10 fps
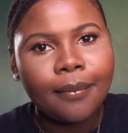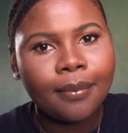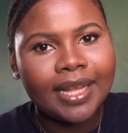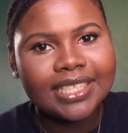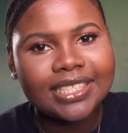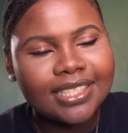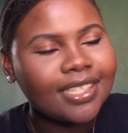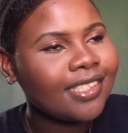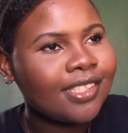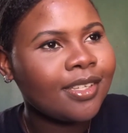but
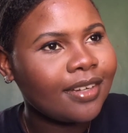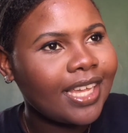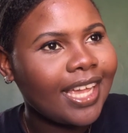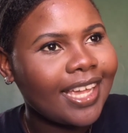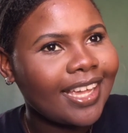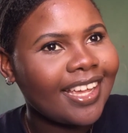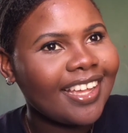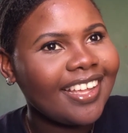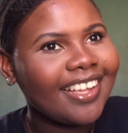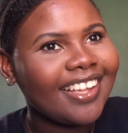it's
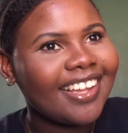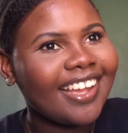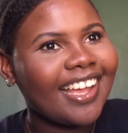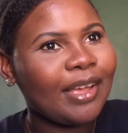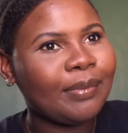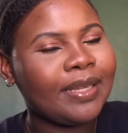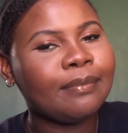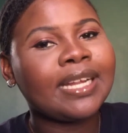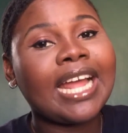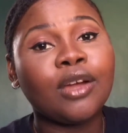okay. I mean,
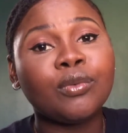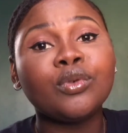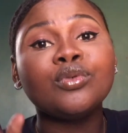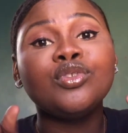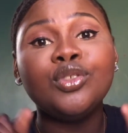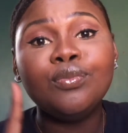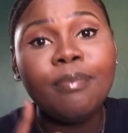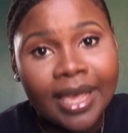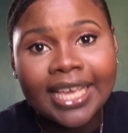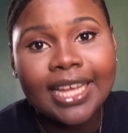but I will
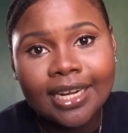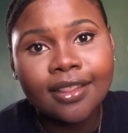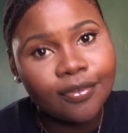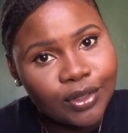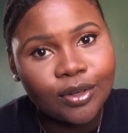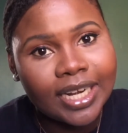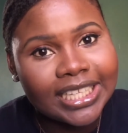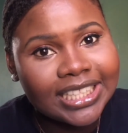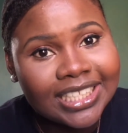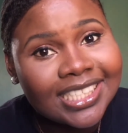make another video
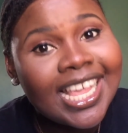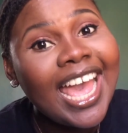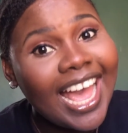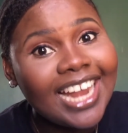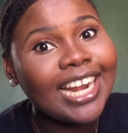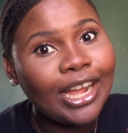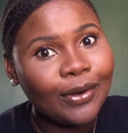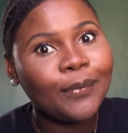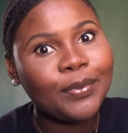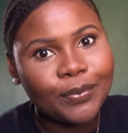like this and I
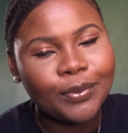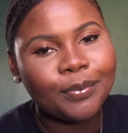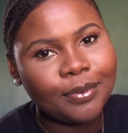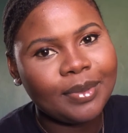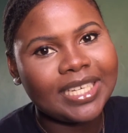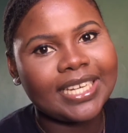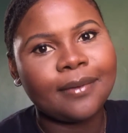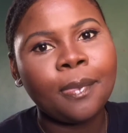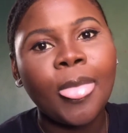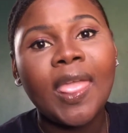hope it will be
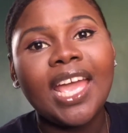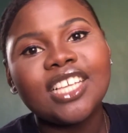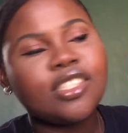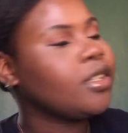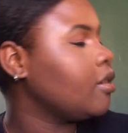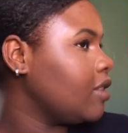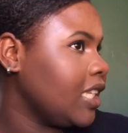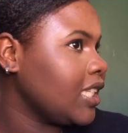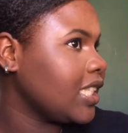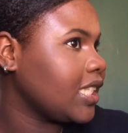better. So
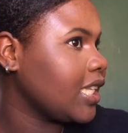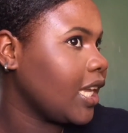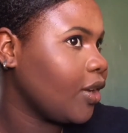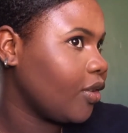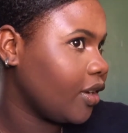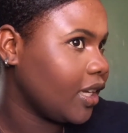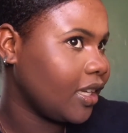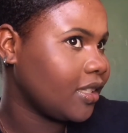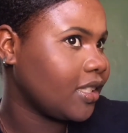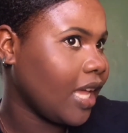this
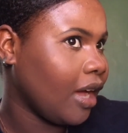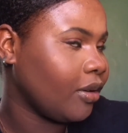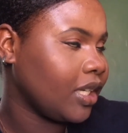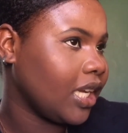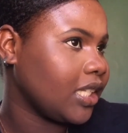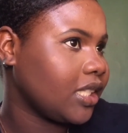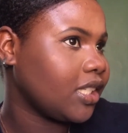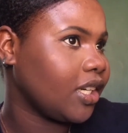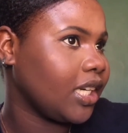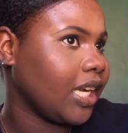is how it has
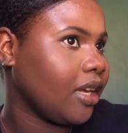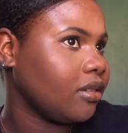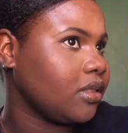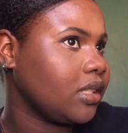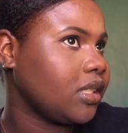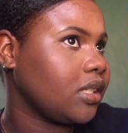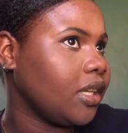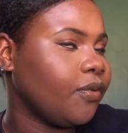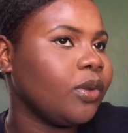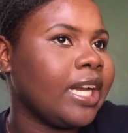turned out.
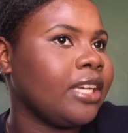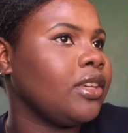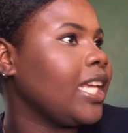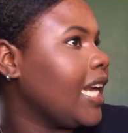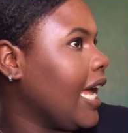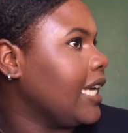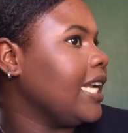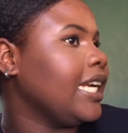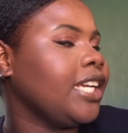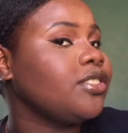If you like, you can add
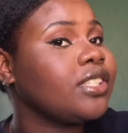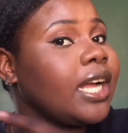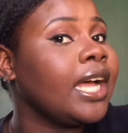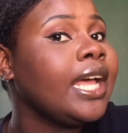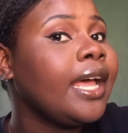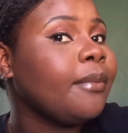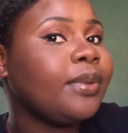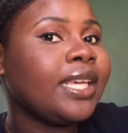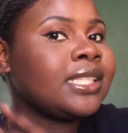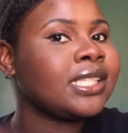an extra
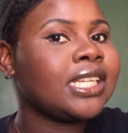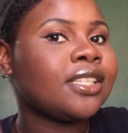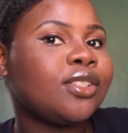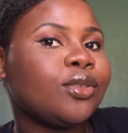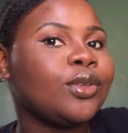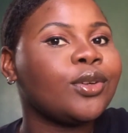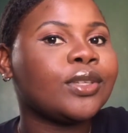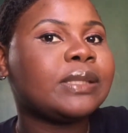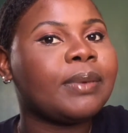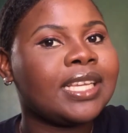piece just to, you
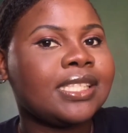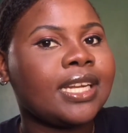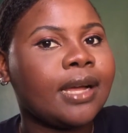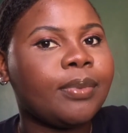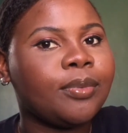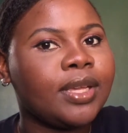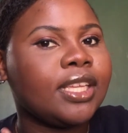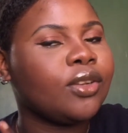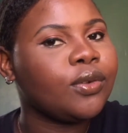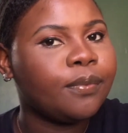know, spice it up and
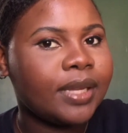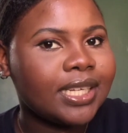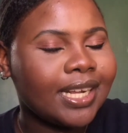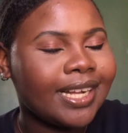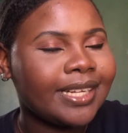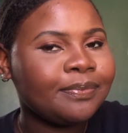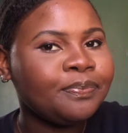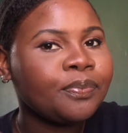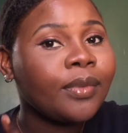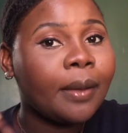make it look better.
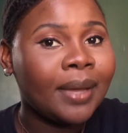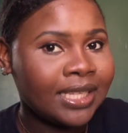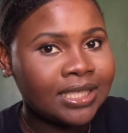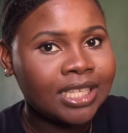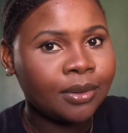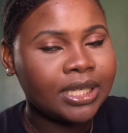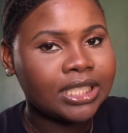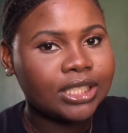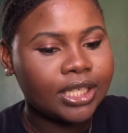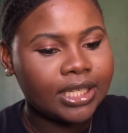But this is how it
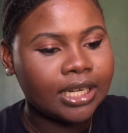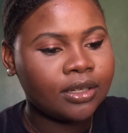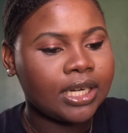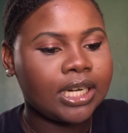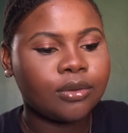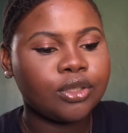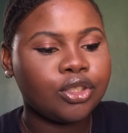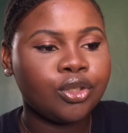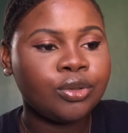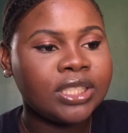has turned out, and I was
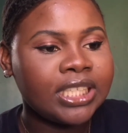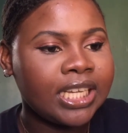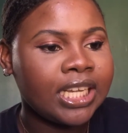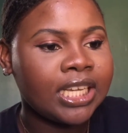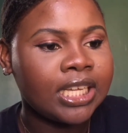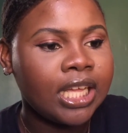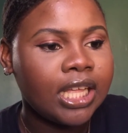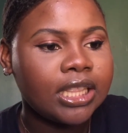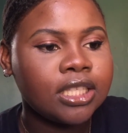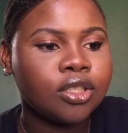using
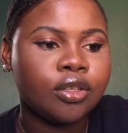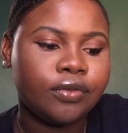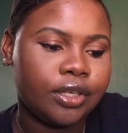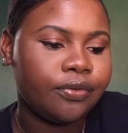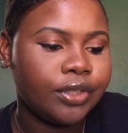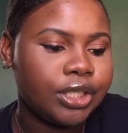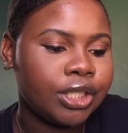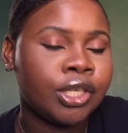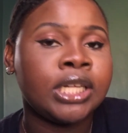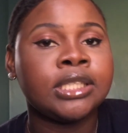the soft and free
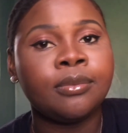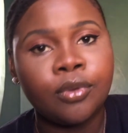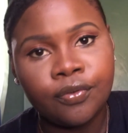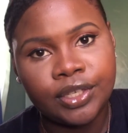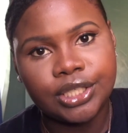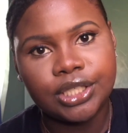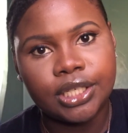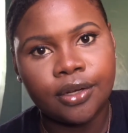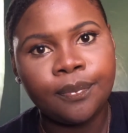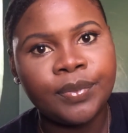gel and the Movit
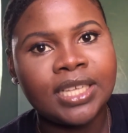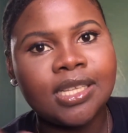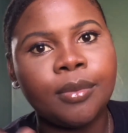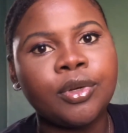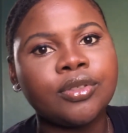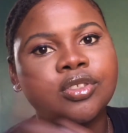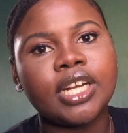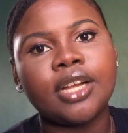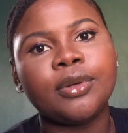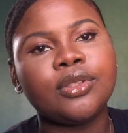gel. Next time I'm going to
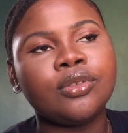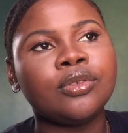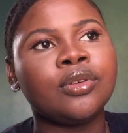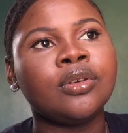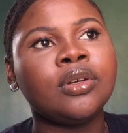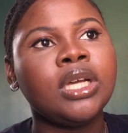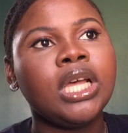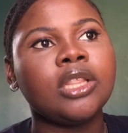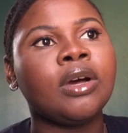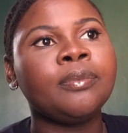try with, you know,
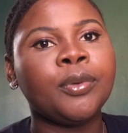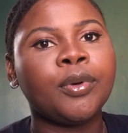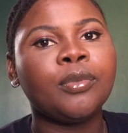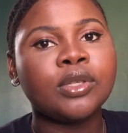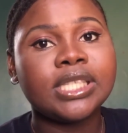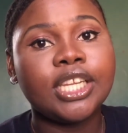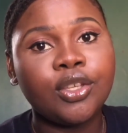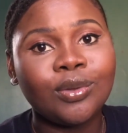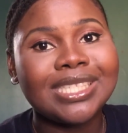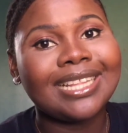the one people mostly
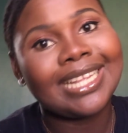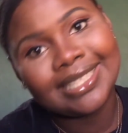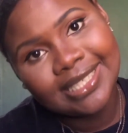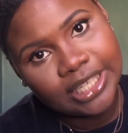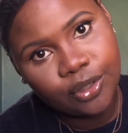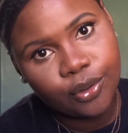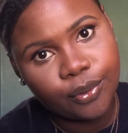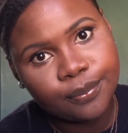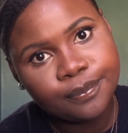use, and that's Eco.